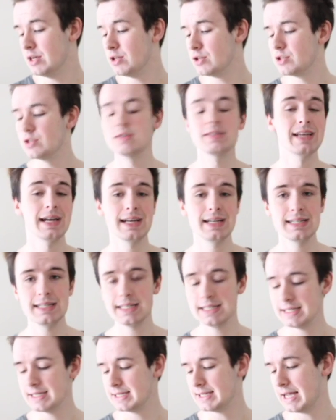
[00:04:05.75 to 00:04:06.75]
So
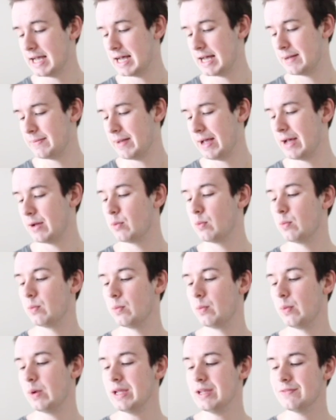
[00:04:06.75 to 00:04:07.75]
scientists at
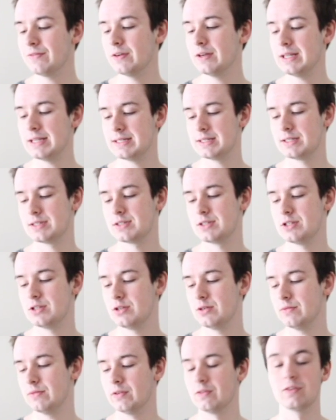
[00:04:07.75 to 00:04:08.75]
Wakeford
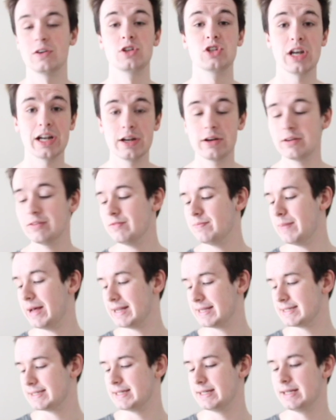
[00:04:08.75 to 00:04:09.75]
Institute for Regenerative
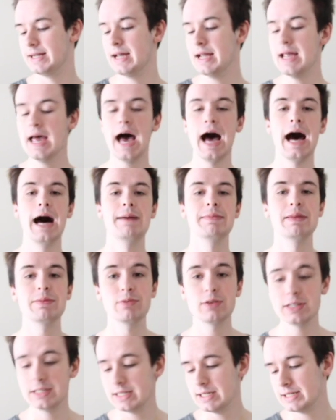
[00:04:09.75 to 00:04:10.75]
Medicine, they
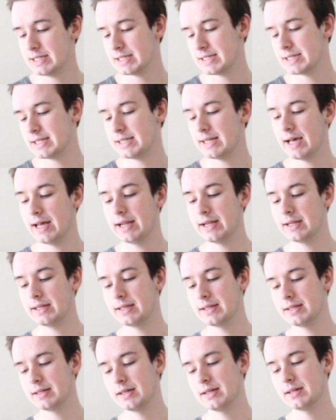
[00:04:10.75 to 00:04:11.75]
printed a
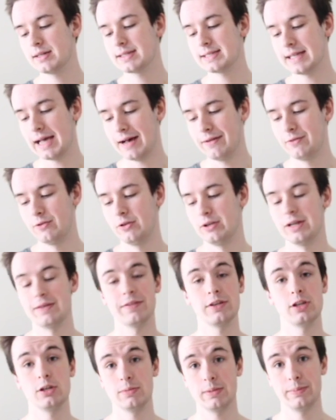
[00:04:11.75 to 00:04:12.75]
synthetic scaffold of
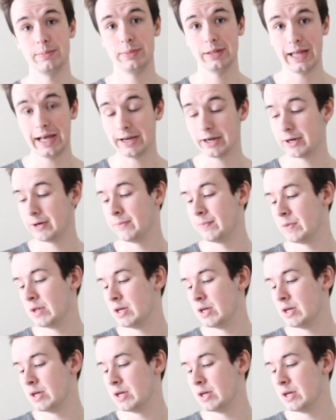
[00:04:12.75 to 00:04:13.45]
a human bladder.